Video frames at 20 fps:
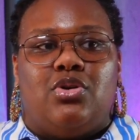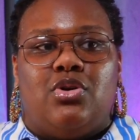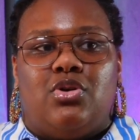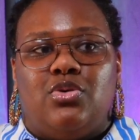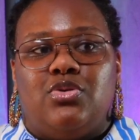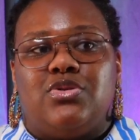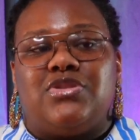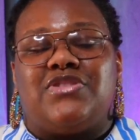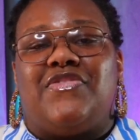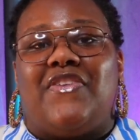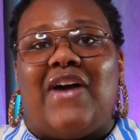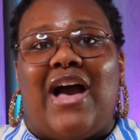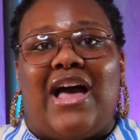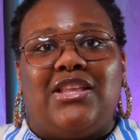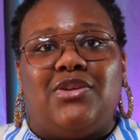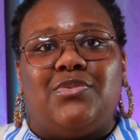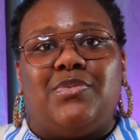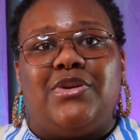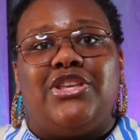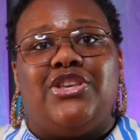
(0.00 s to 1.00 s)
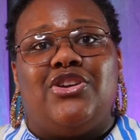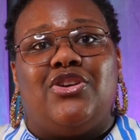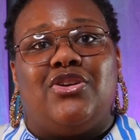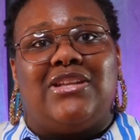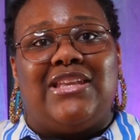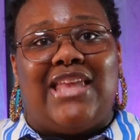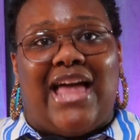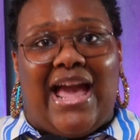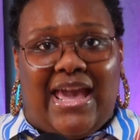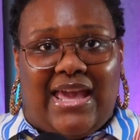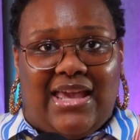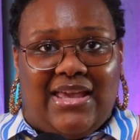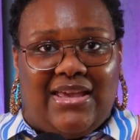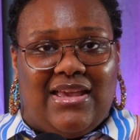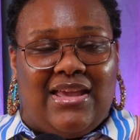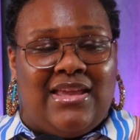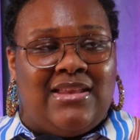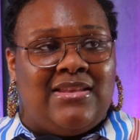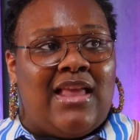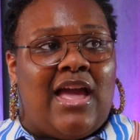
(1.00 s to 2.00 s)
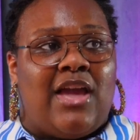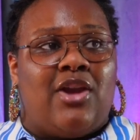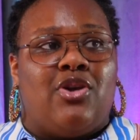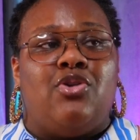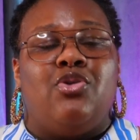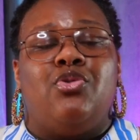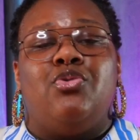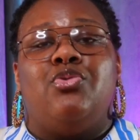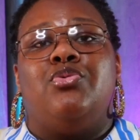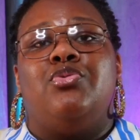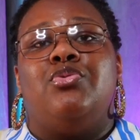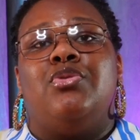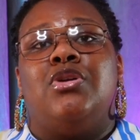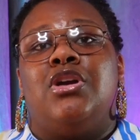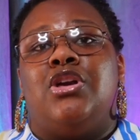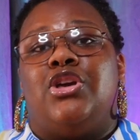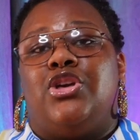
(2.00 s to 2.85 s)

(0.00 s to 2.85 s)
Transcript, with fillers: who's following your light and like who